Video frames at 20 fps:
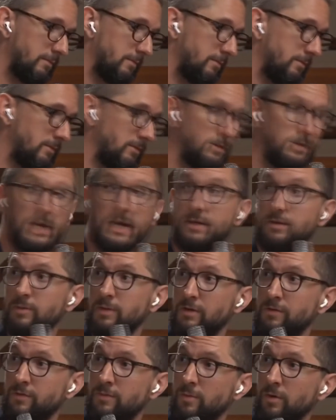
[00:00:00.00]
Chad, can we do a
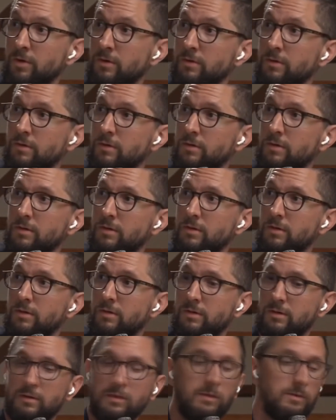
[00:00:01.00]
few more?
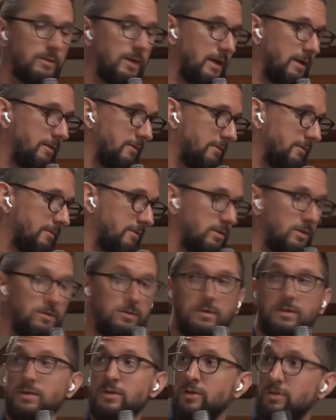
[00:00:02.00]
Okay. Do,
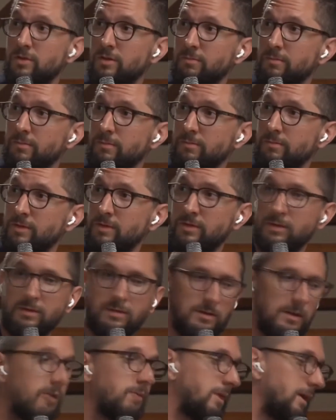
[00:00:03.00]
can you do the music?
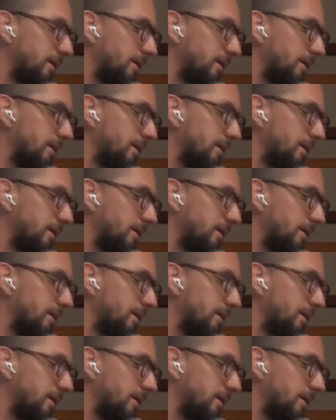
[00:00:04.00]
Okay.